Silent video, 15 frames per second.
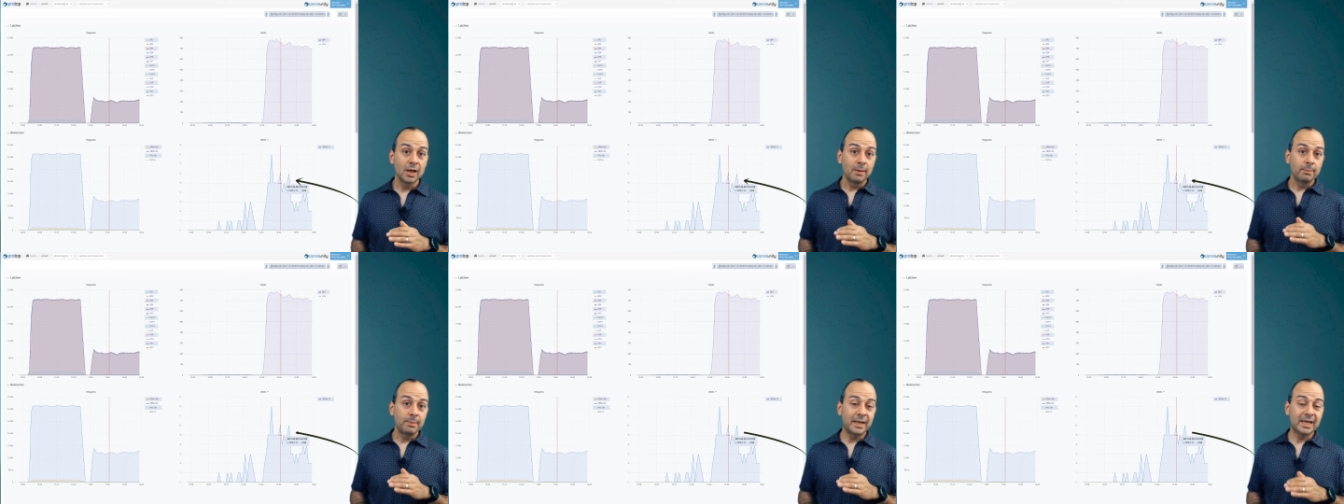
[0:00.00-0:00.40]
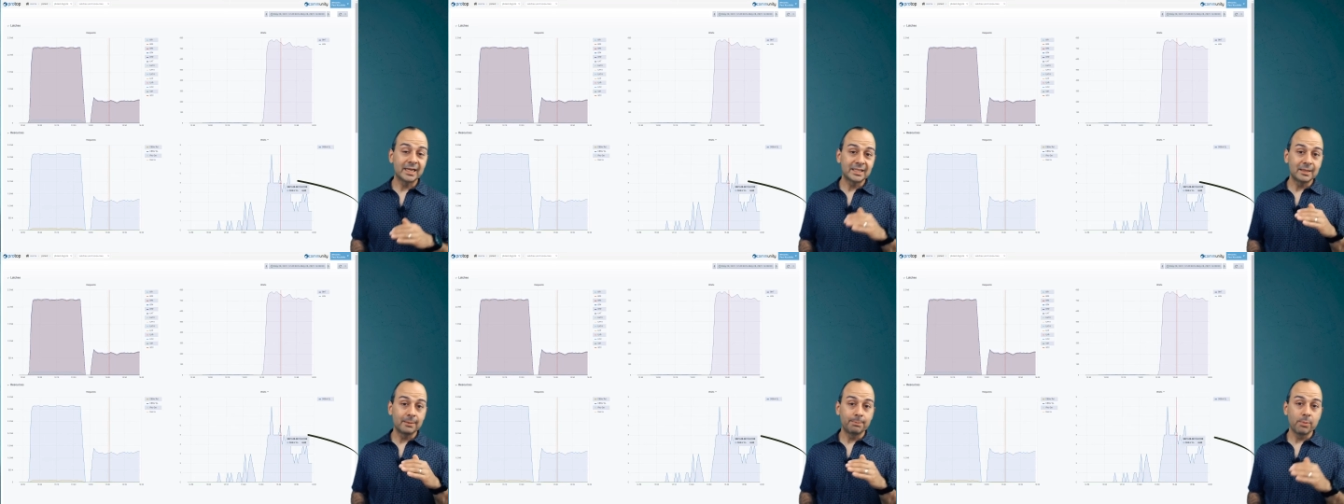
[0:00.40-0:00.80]

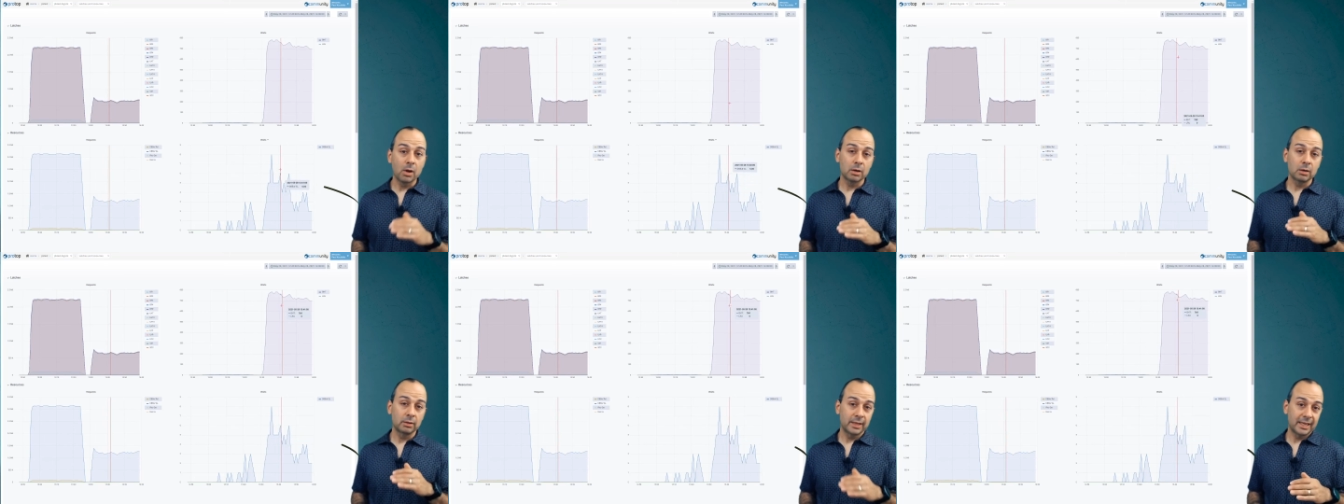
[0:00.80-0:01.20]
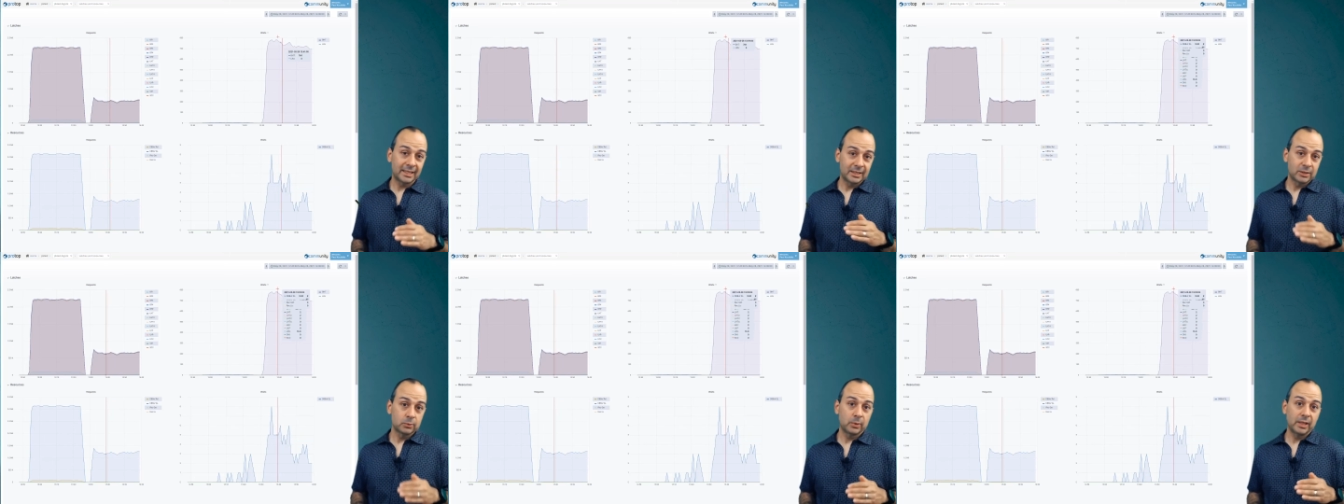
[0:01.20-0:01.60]
because the bottleneck
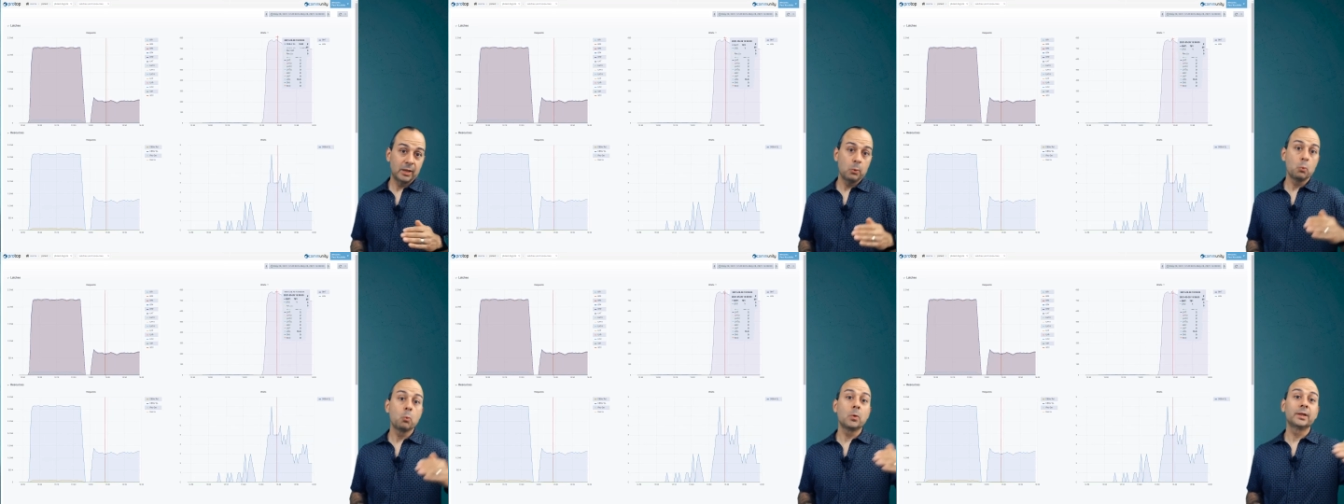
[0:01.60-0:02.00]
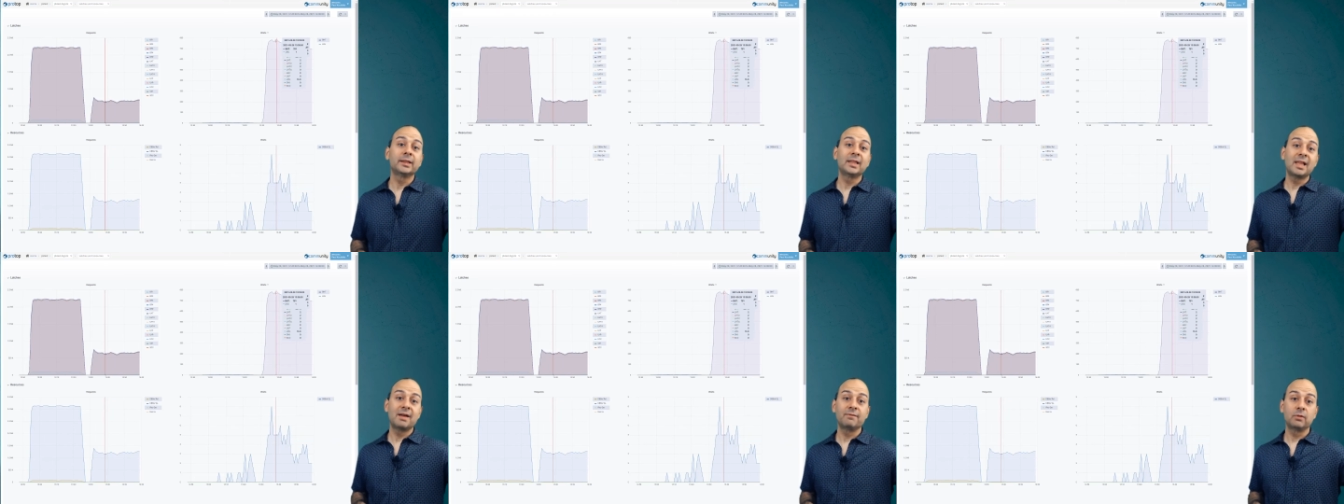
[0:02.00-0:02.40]
is really one
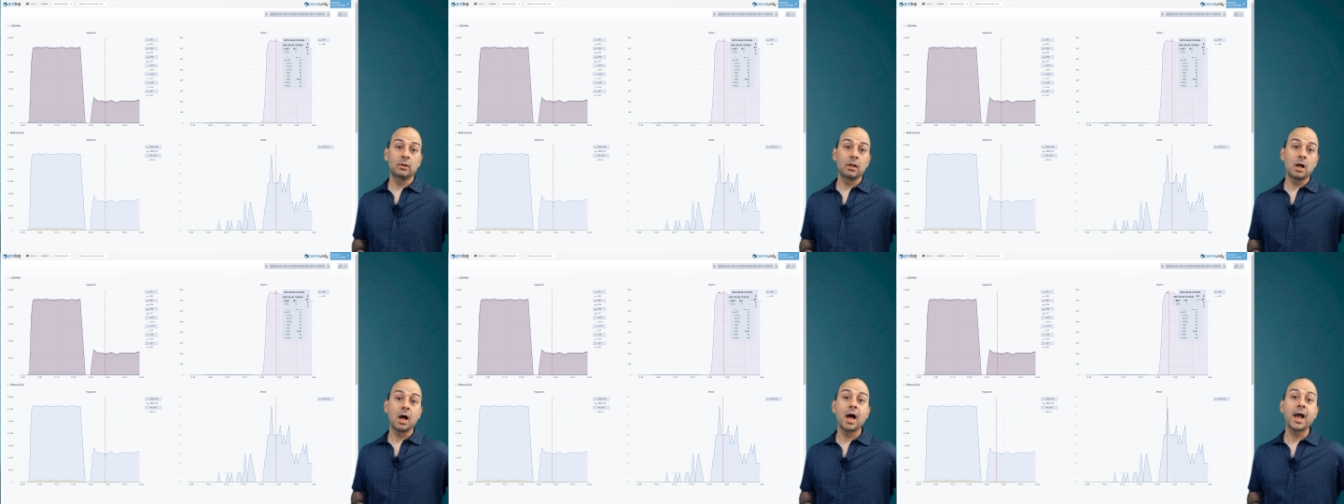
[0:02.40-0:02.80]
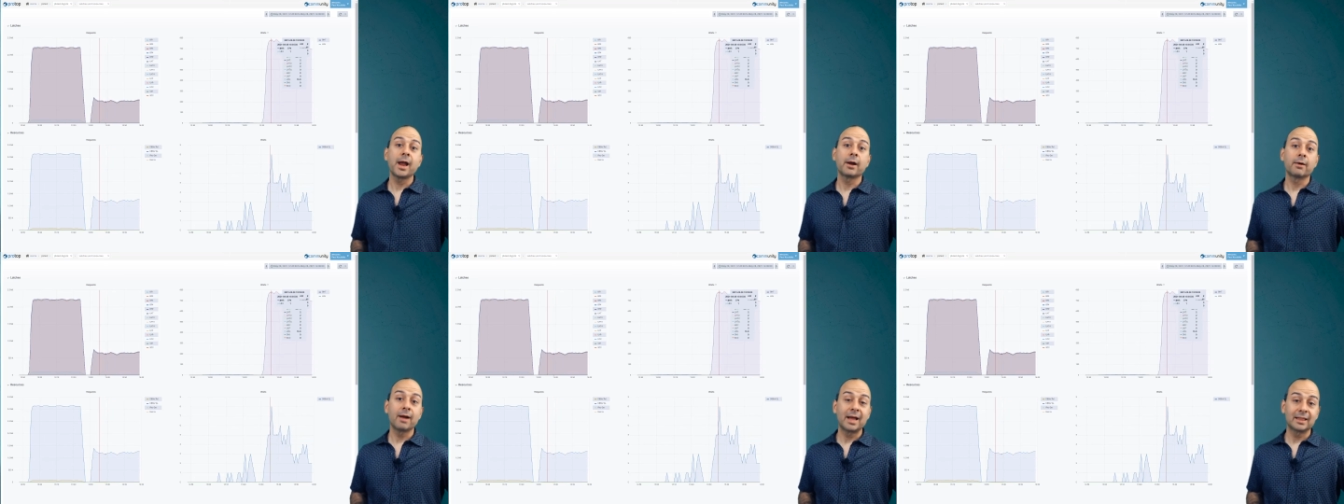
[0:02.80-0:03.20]
level
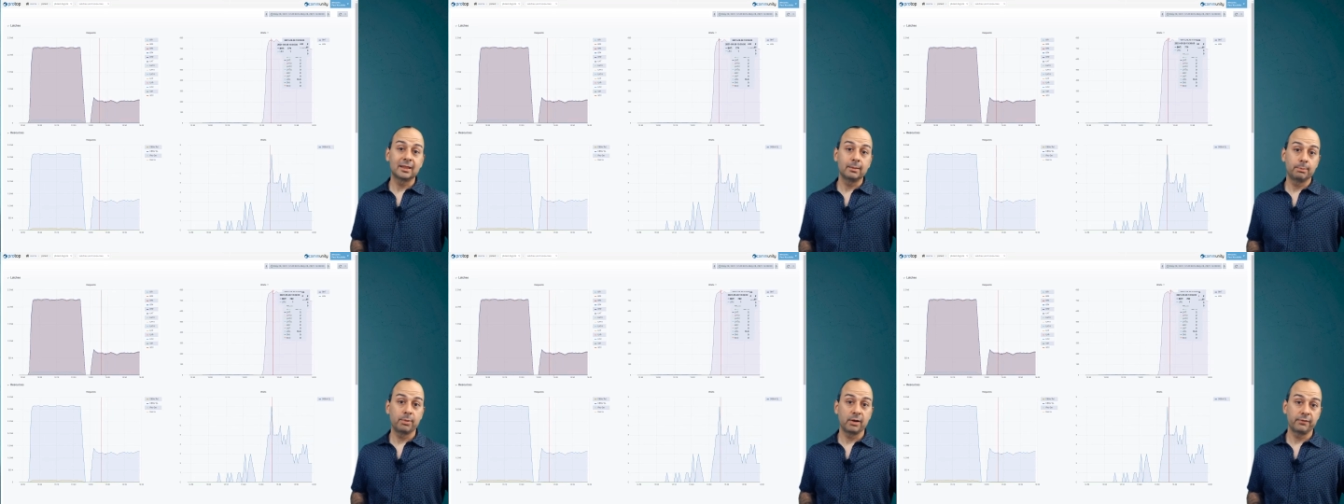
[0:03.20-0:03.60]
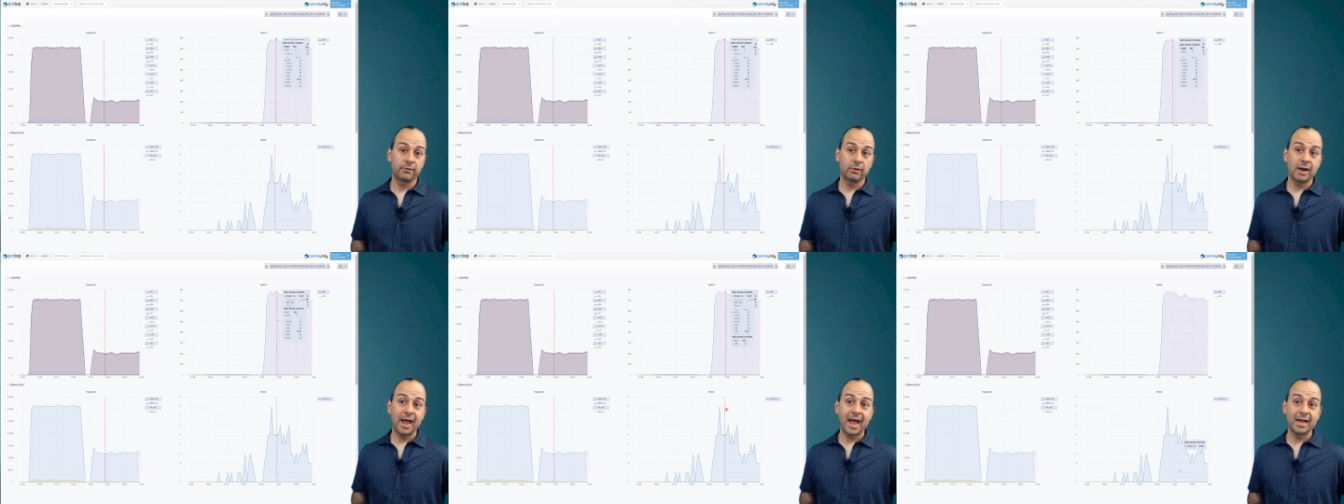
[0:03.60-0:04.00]
higher at the buffer
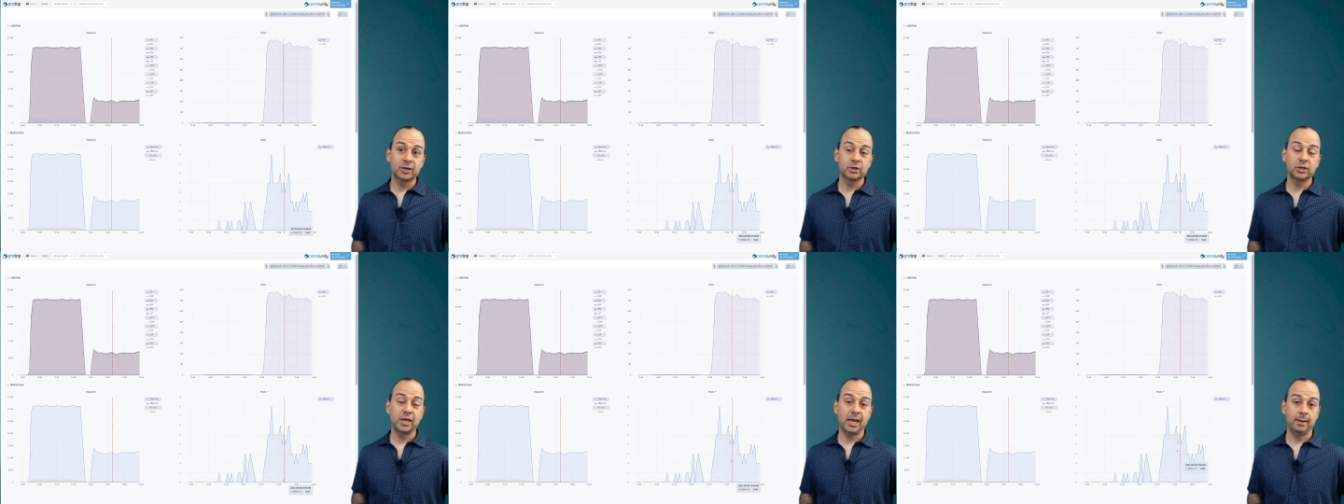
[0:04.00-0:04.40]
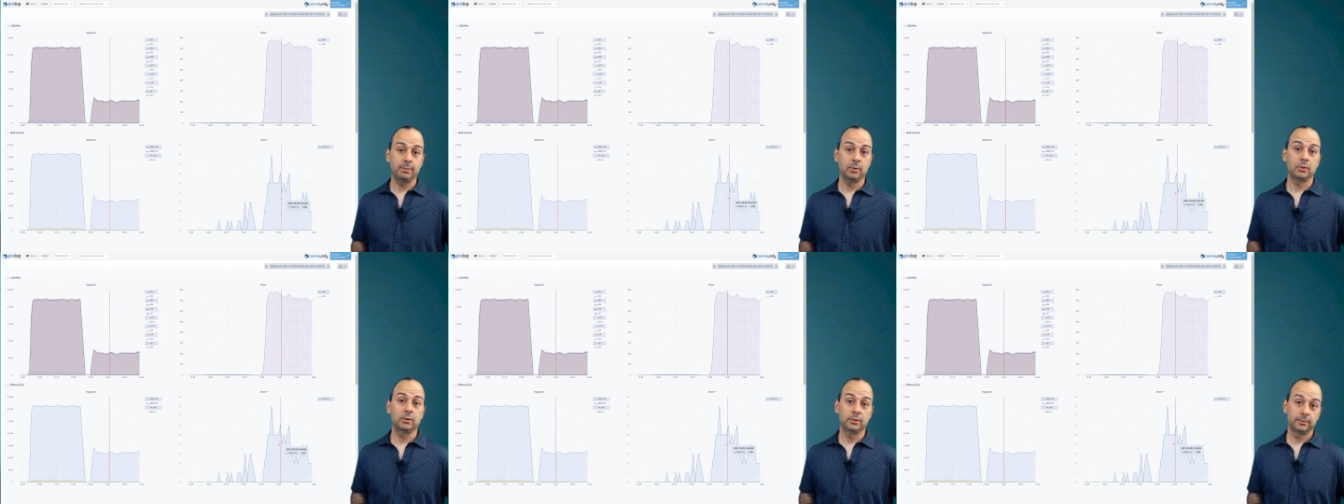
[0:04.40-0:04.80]
hash
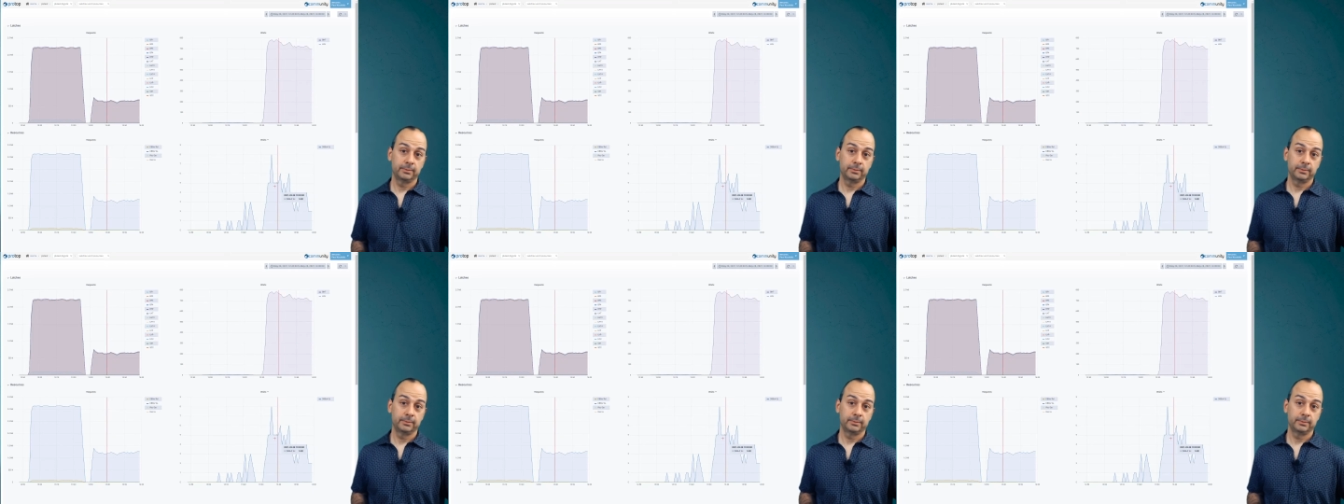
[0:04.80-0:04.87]
table.